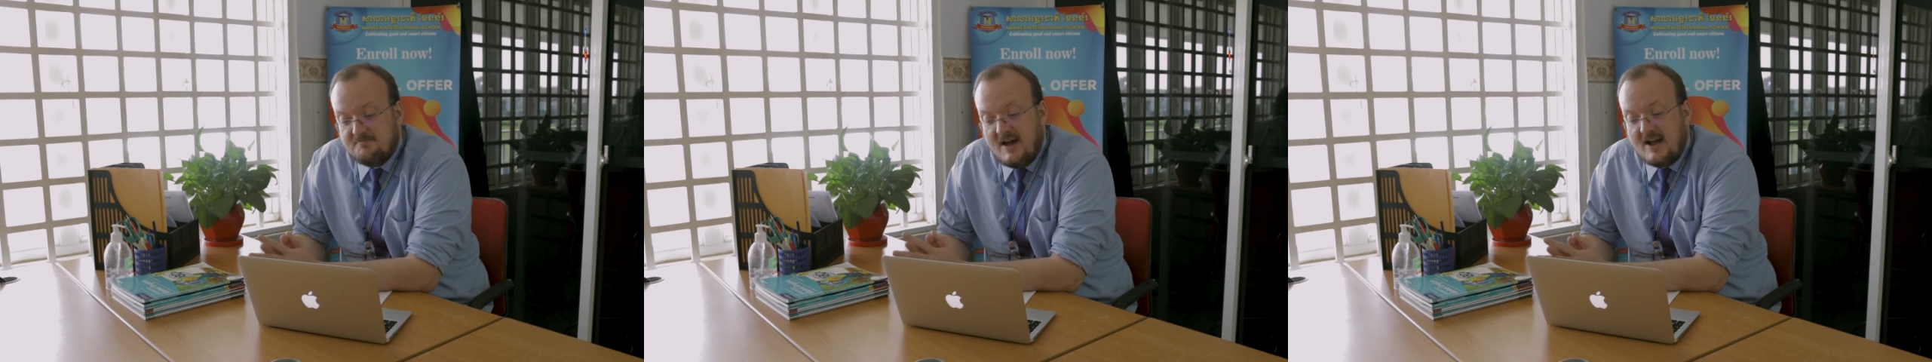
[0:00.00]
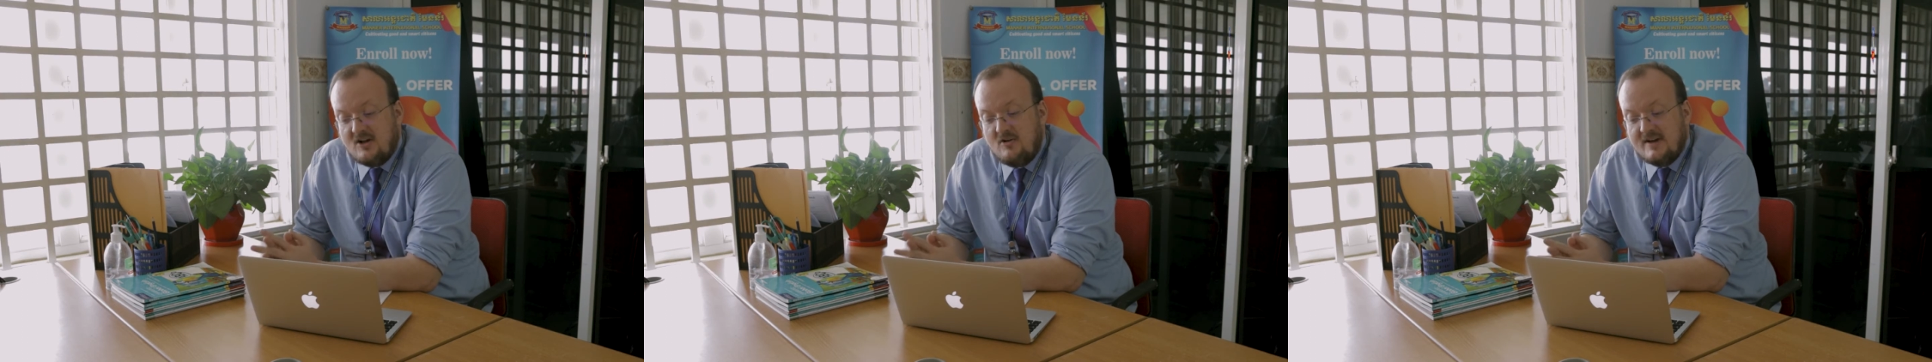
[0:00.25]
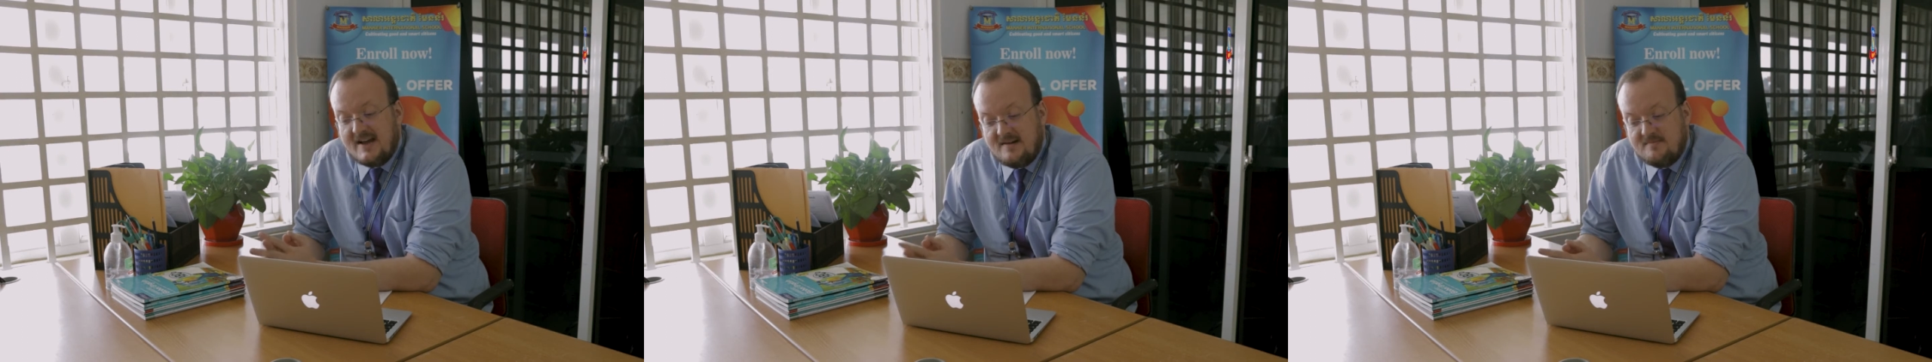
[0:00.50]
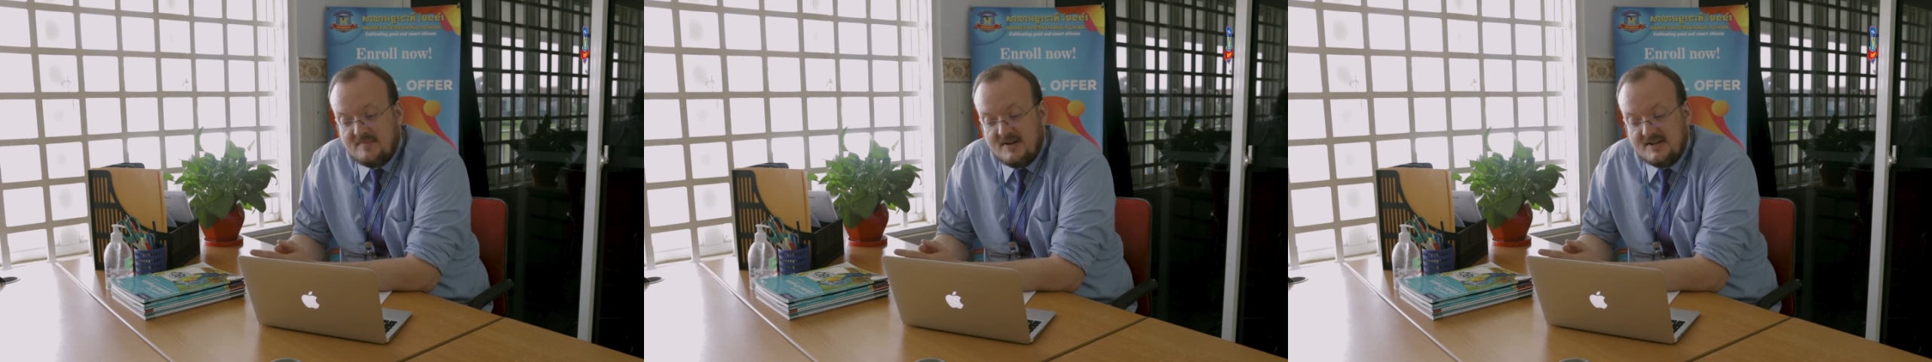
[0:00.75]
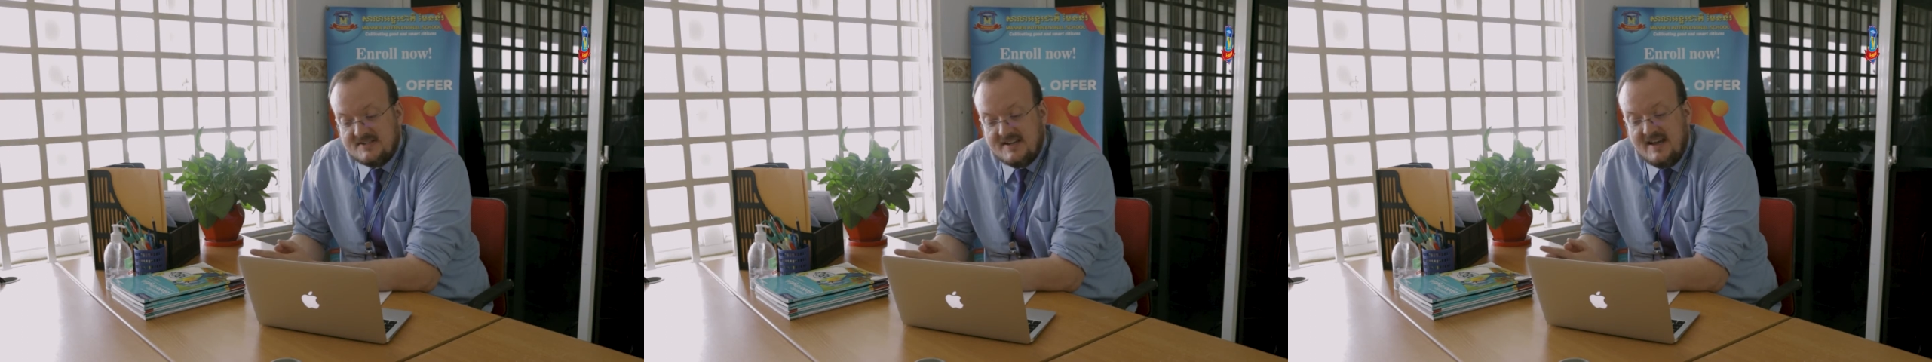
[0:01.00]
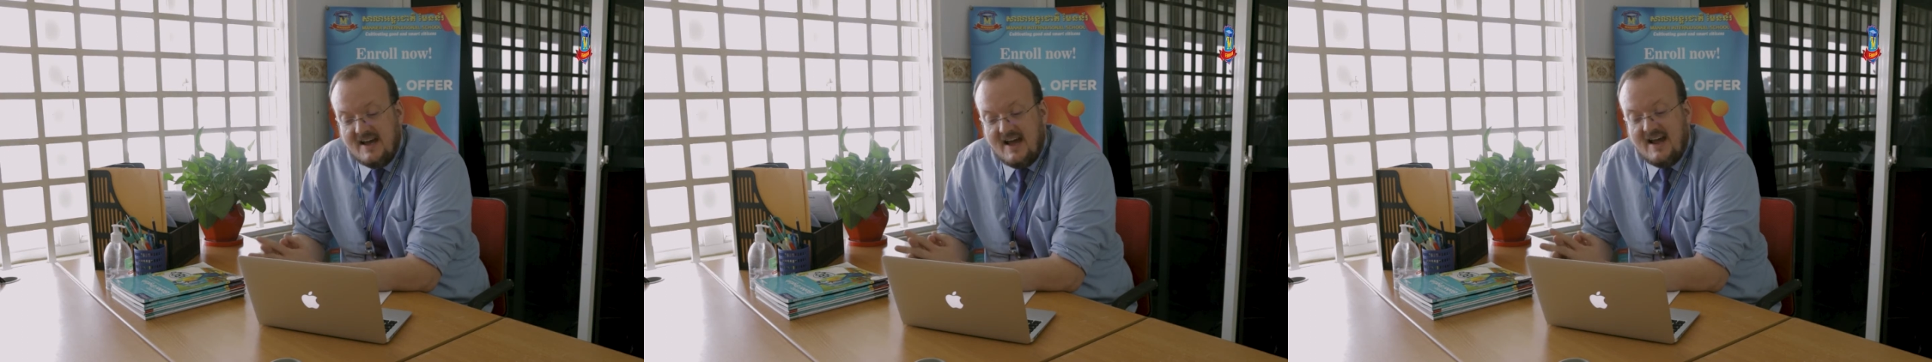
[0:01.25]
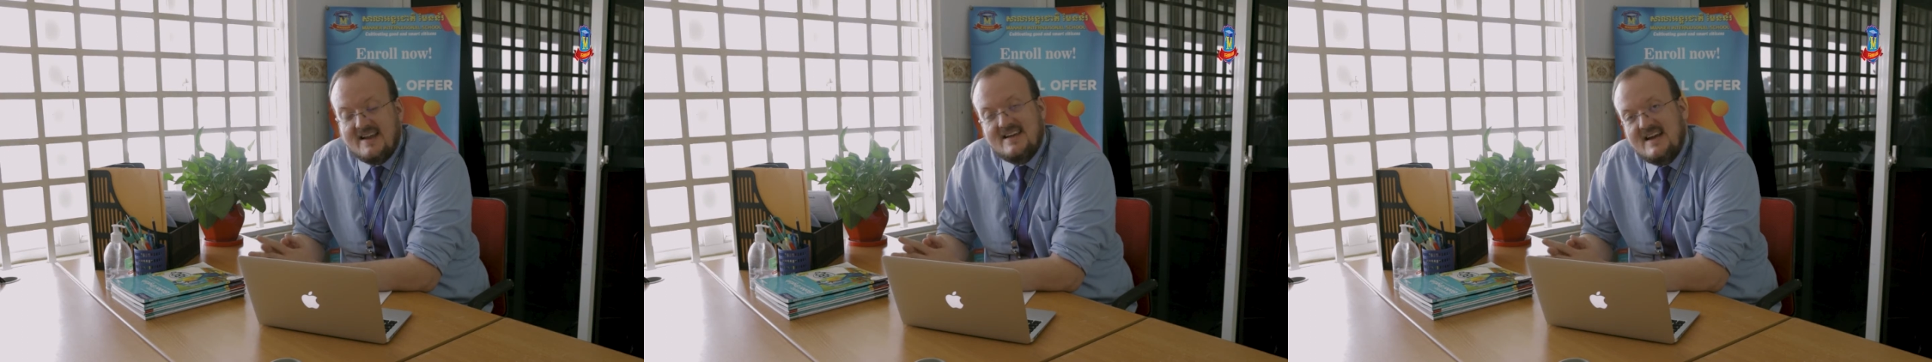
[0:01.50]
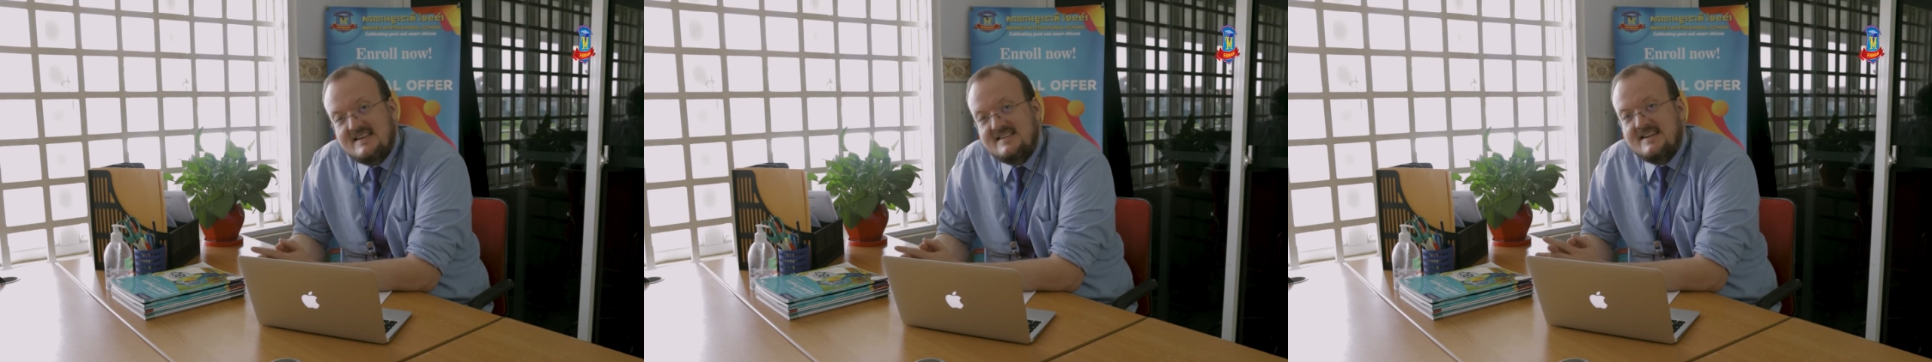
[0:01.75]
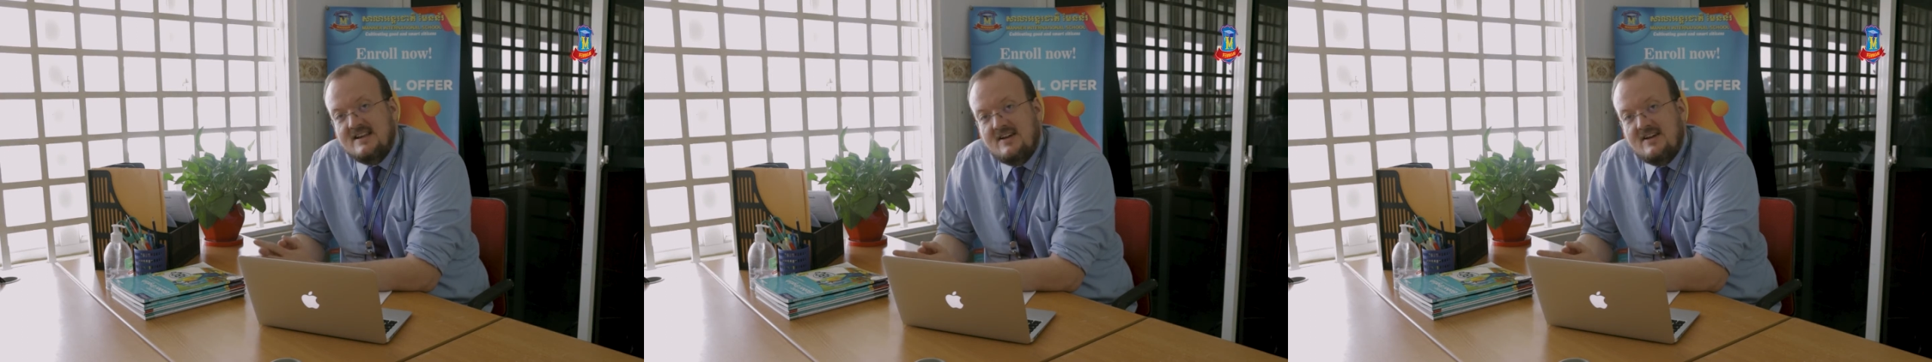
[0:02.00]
back on campus and getting